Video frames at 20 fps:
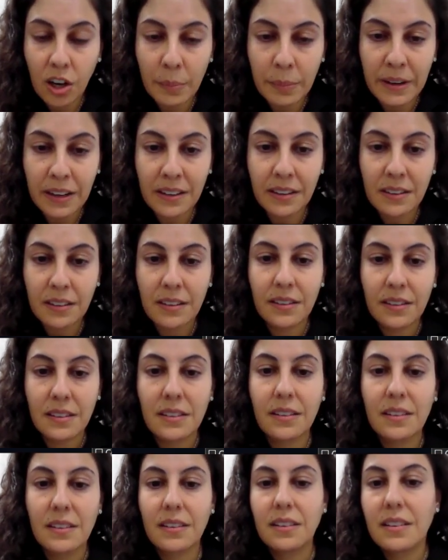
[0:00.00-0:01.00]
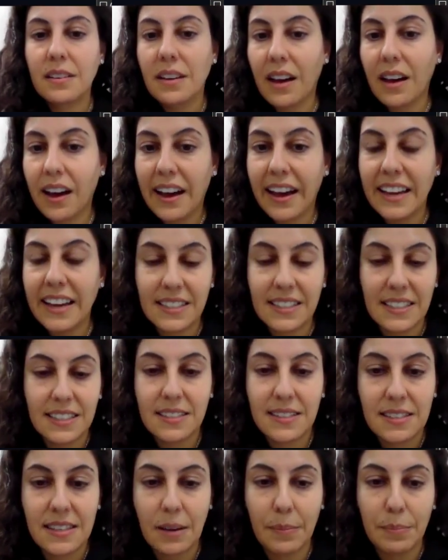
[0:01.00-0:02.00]
comma, I
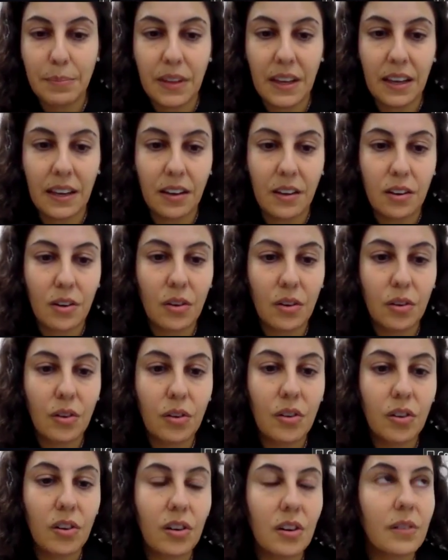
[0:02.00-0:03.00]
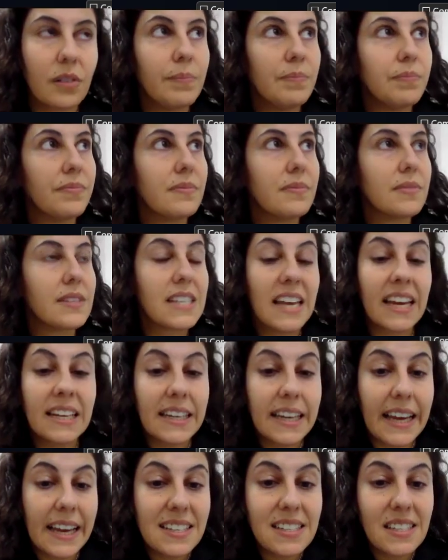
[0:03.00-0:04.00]
did something. Or
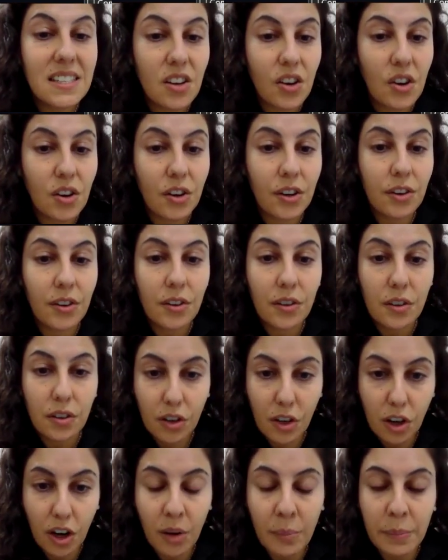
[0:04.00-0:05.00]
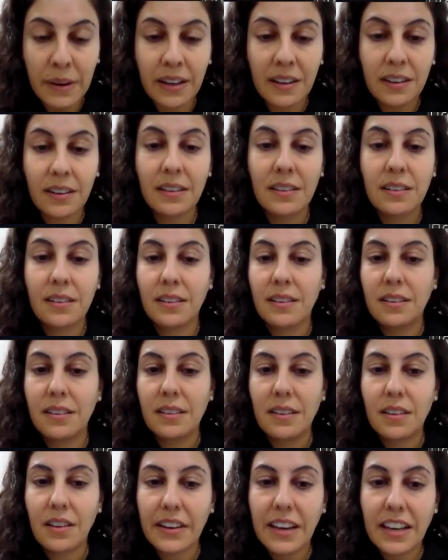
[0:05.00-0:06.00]
10 years ago, comma.
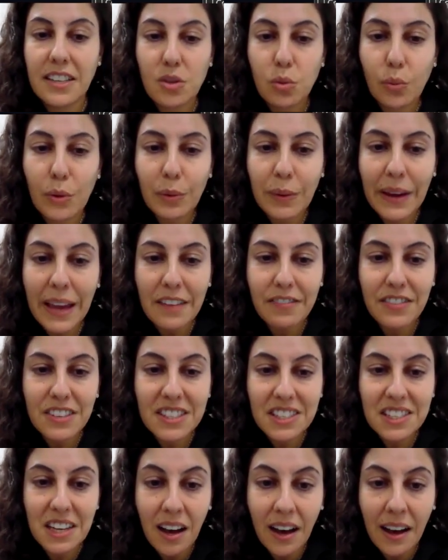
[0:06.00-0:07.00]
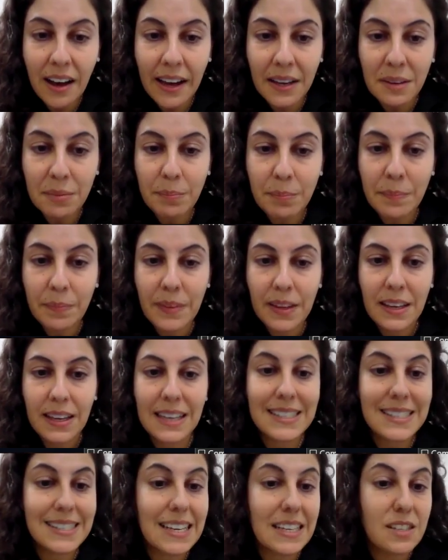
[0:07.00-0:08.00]
Okay, so when we have a time,
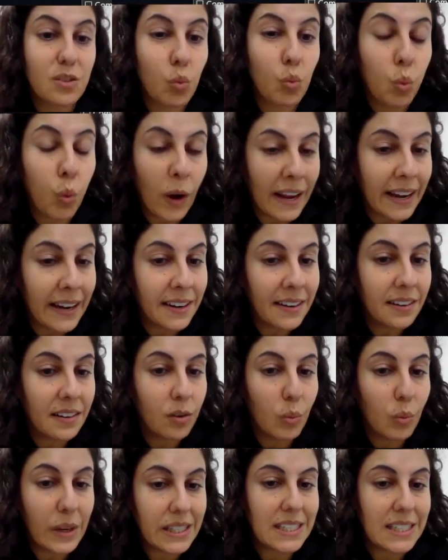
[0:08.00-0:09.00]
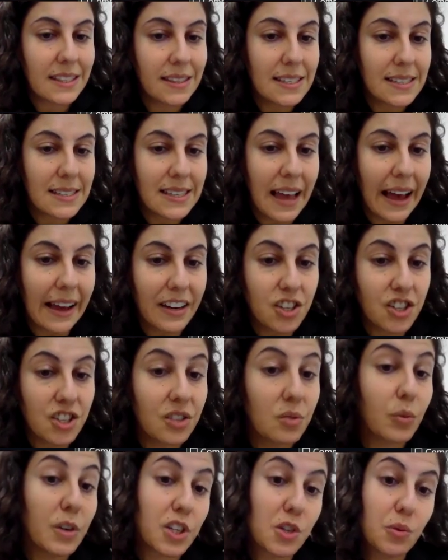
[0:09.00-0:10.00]
it says when we did this
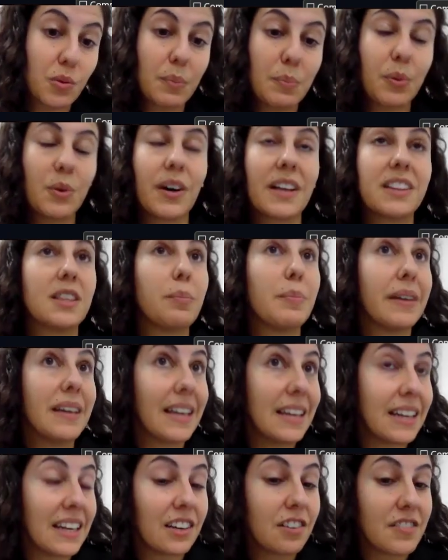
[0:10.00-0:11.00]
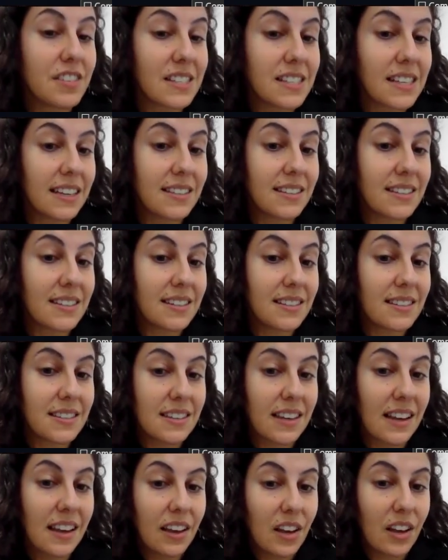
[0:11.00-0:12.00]
action, which we put at the beginning of a
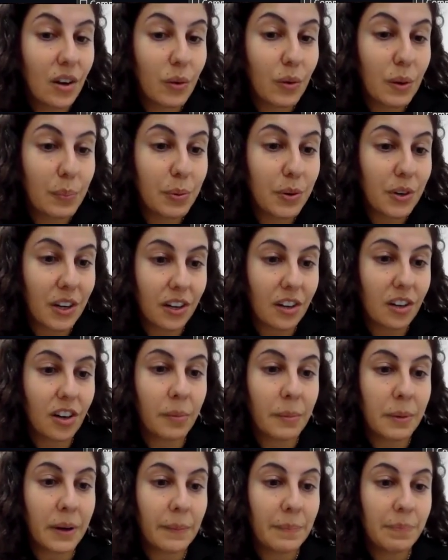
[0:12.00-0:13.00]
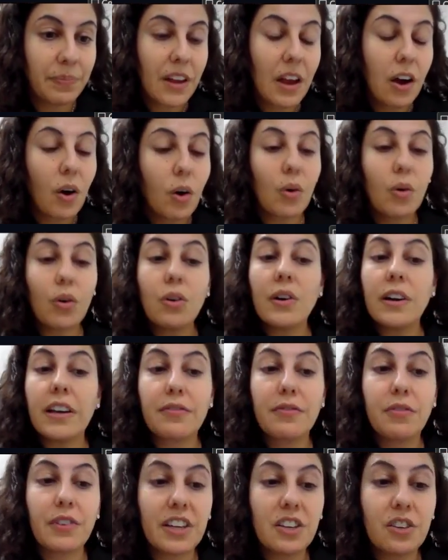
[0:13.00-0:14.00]
sentence, we put a comma. Or
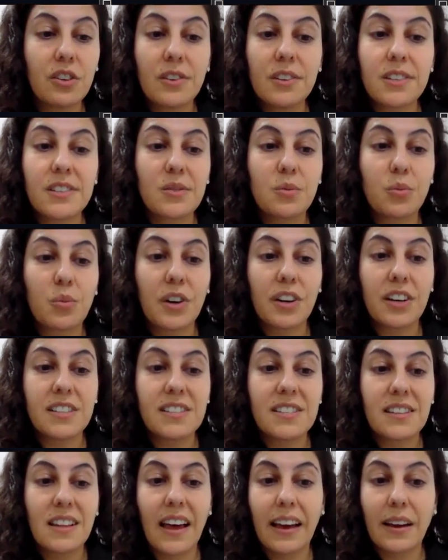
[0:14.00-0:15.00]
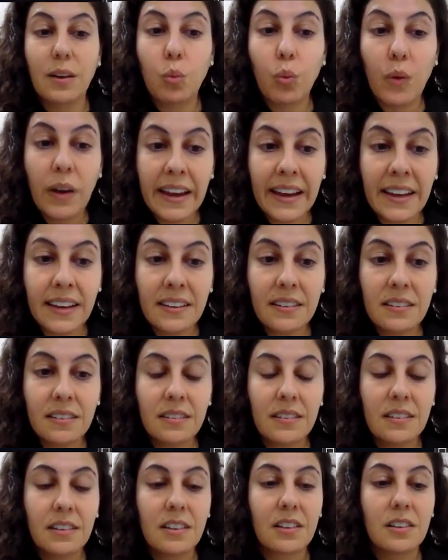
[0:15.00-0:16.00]
if we use words like
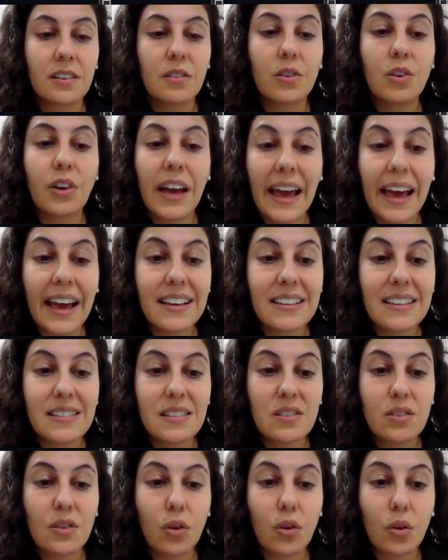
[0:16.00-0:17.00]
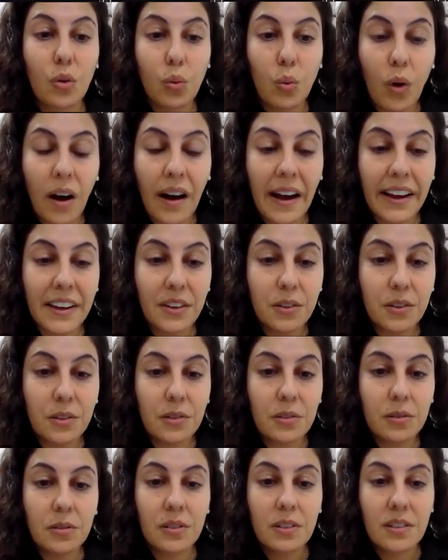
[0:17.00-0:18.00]
when, or as, or
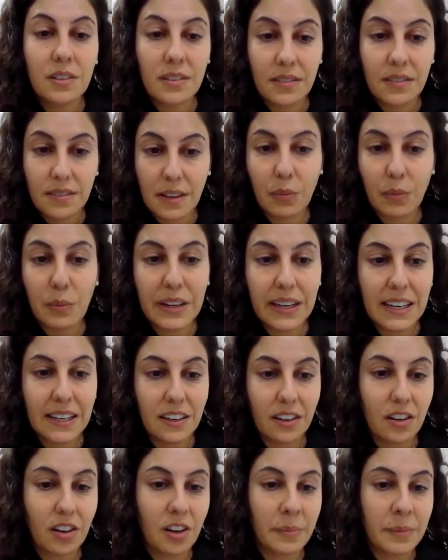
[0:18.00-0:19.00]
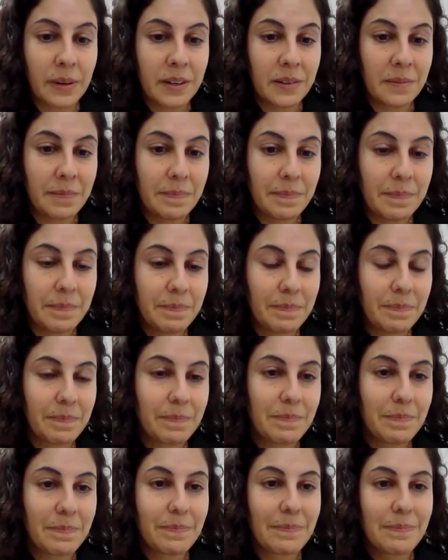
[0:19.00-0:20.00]
while, then we need a comma.
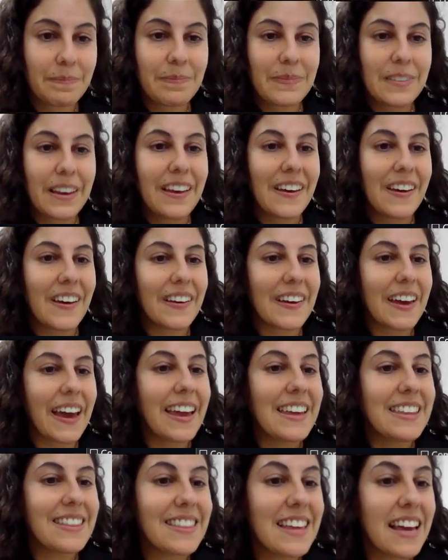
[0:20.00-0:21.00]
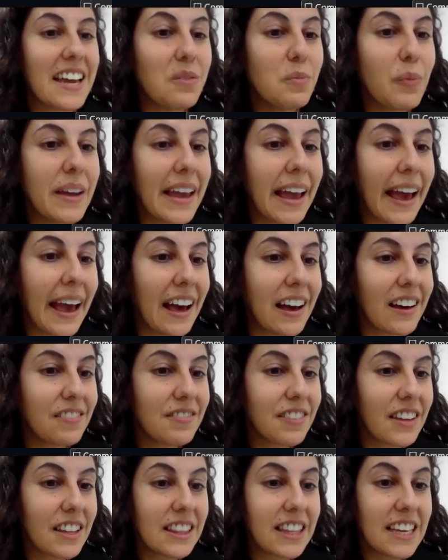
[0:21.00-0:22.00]
Okay, then we
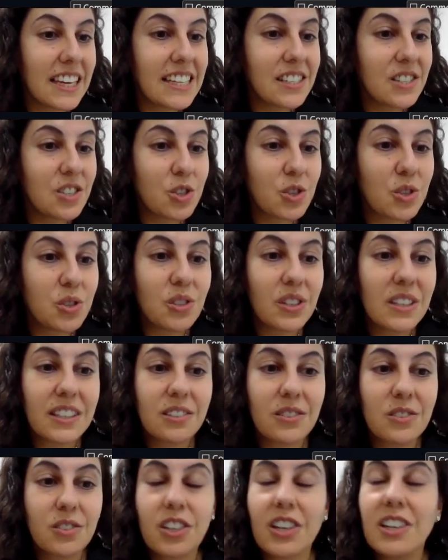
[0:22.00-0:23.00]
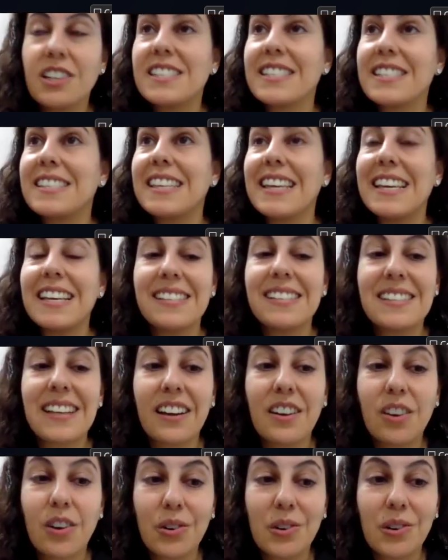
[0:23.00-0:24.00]
have these two little dots. This
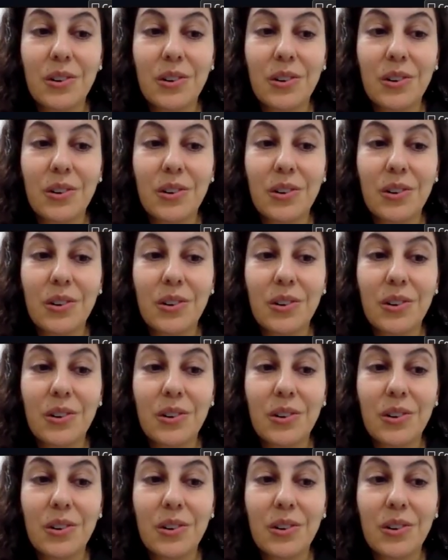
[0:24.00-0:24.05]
